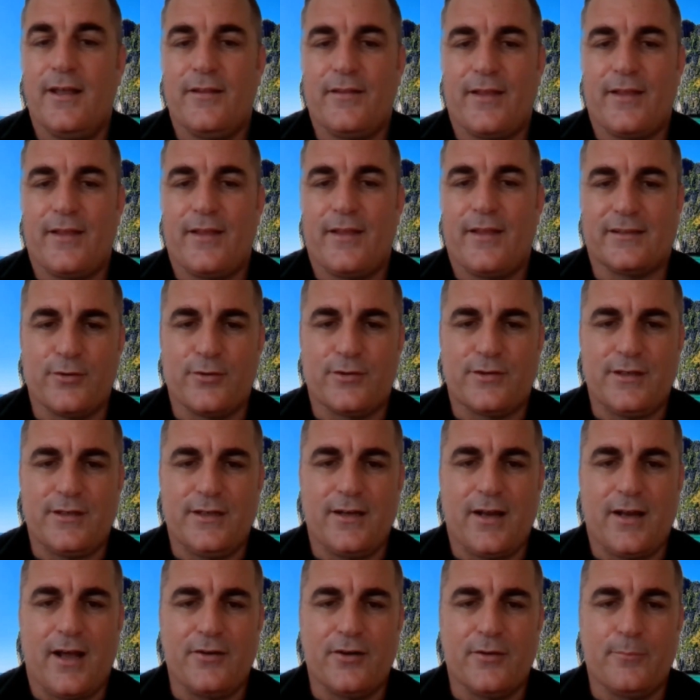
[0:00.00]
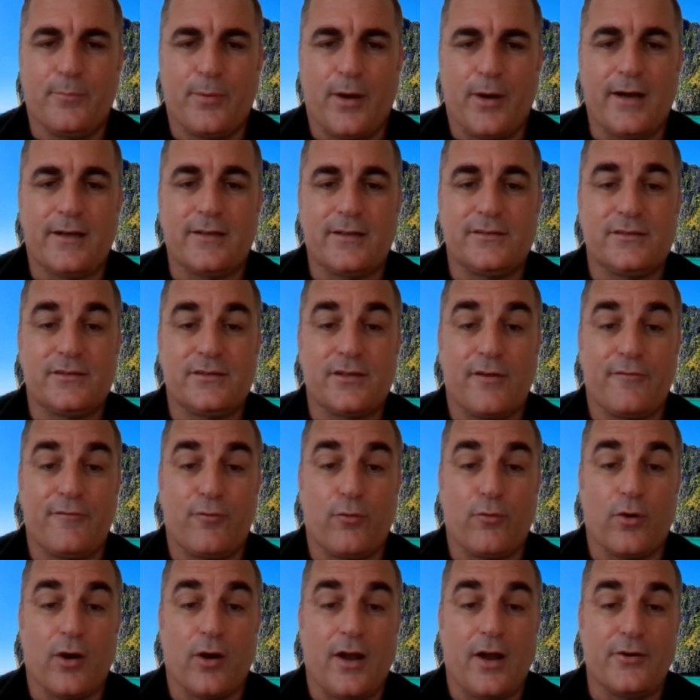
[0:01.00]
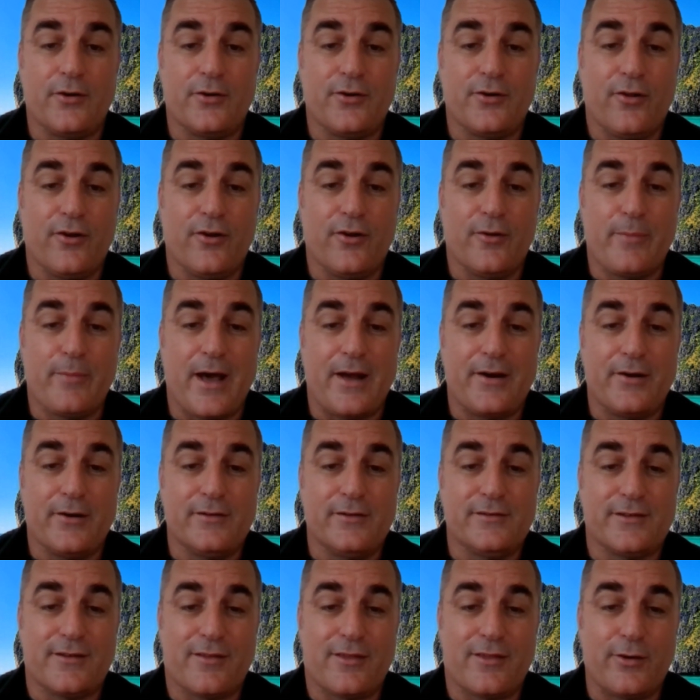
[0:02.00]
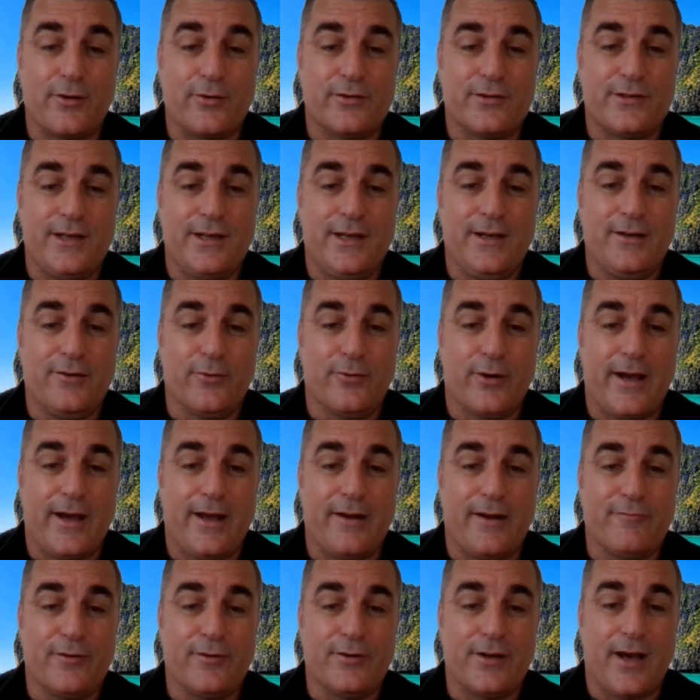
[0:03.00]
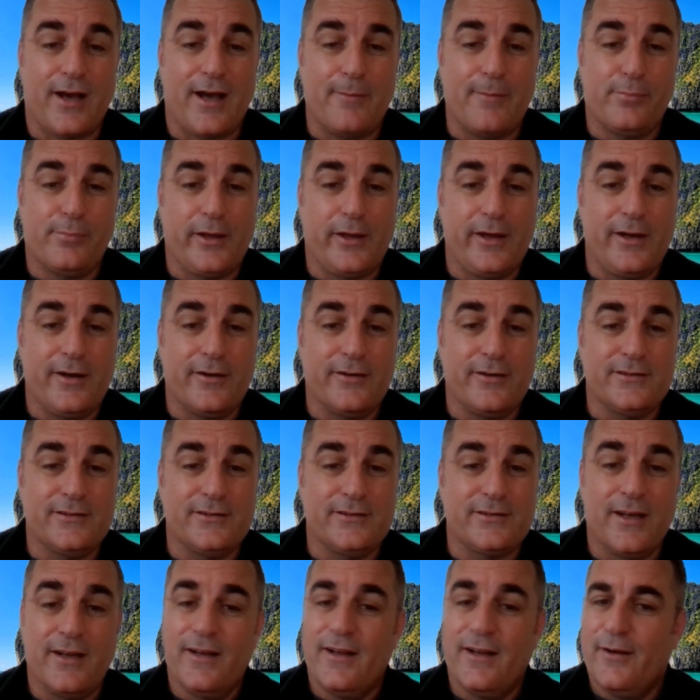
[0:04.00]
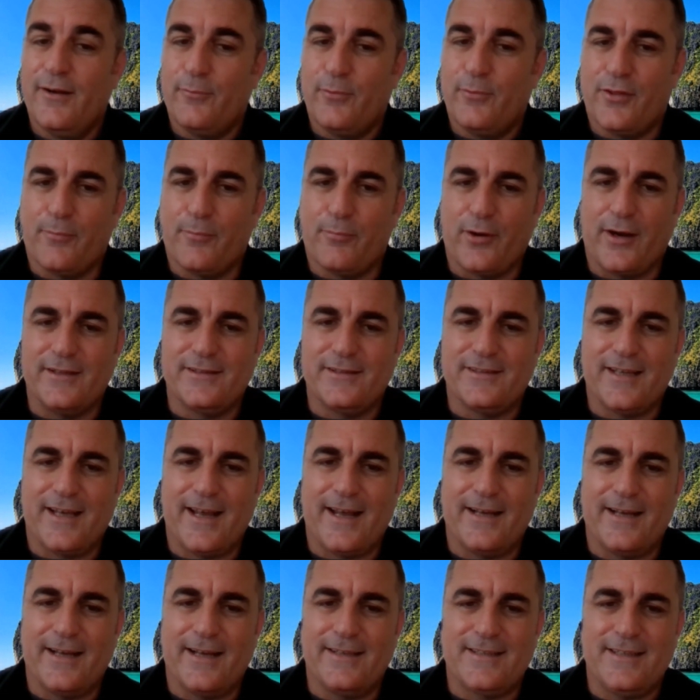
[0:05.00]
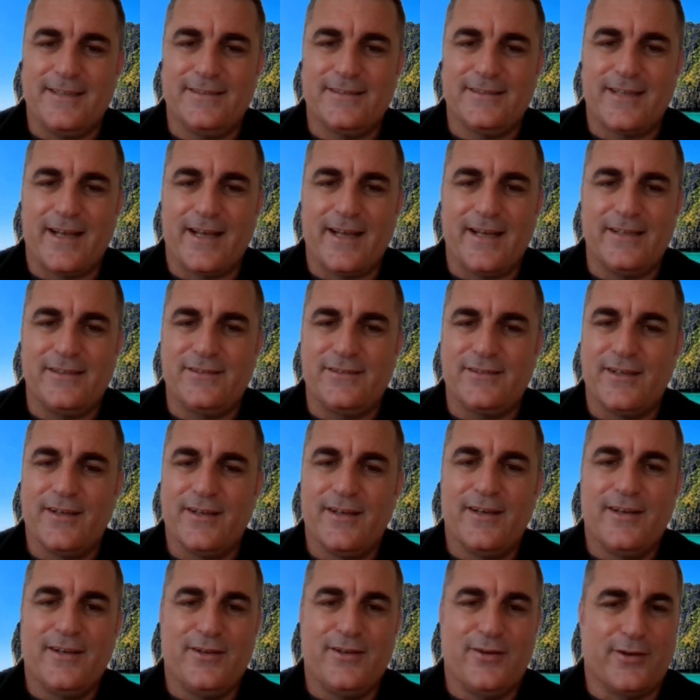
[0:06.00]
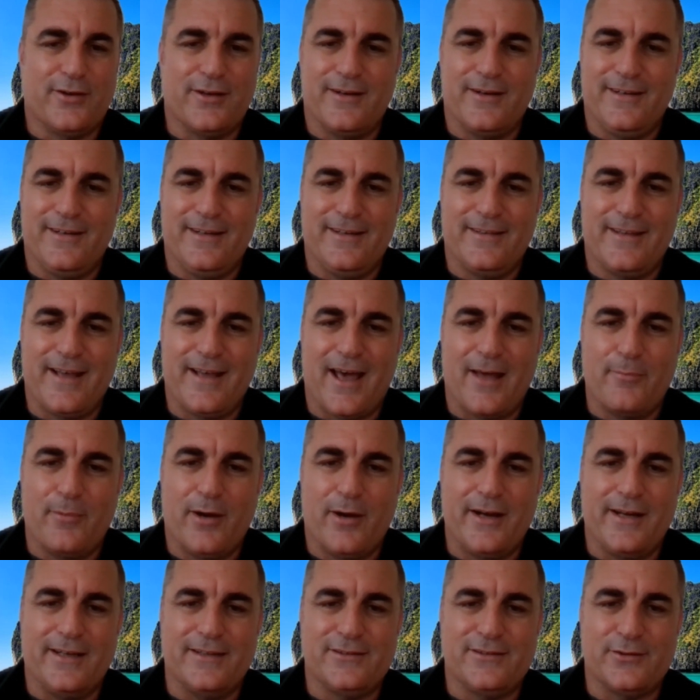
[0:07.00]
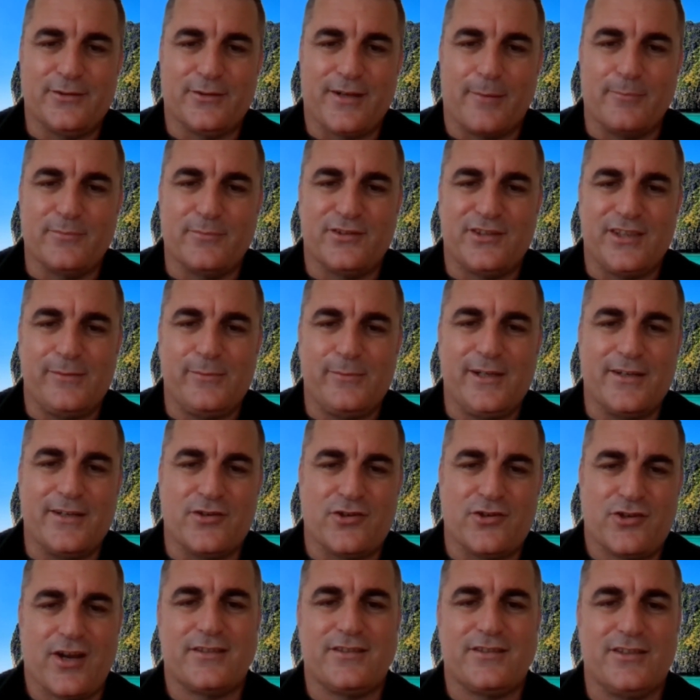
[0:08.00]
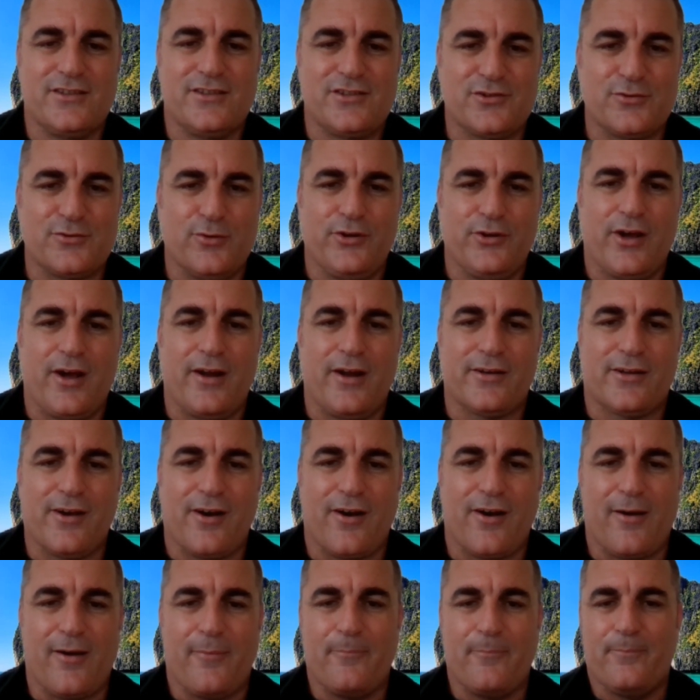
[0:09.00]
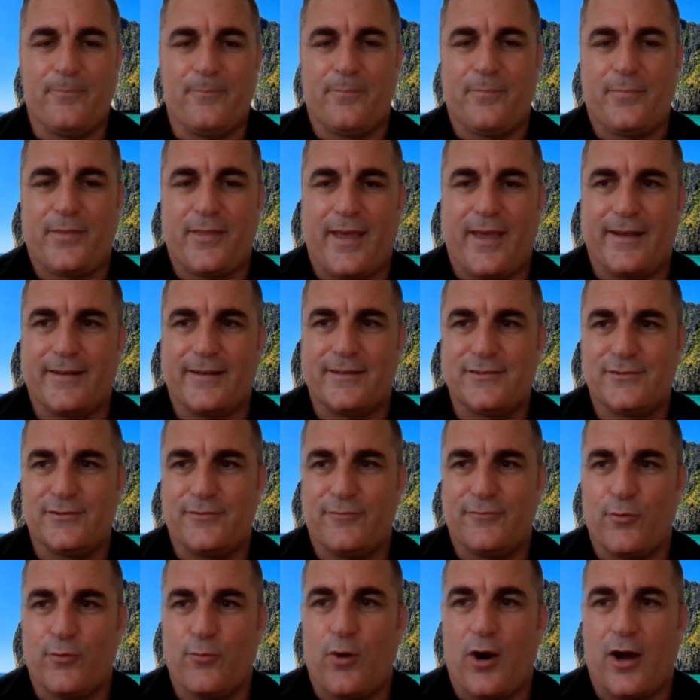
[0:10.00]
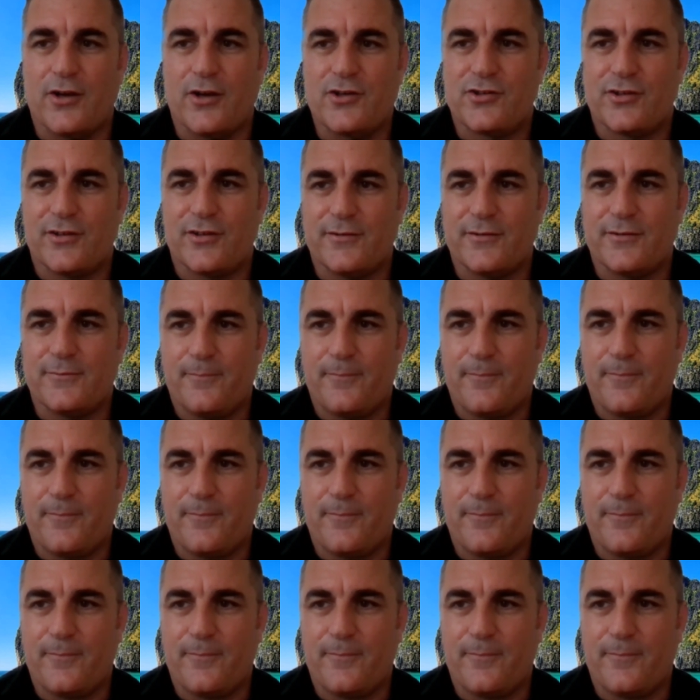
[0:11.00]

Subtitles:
That's $1,300 for $100 bettors and $13,000 for dime players. With the price of eggs these days, you're going to need that money. So come see me at jessieshule.com. Thanks for watching.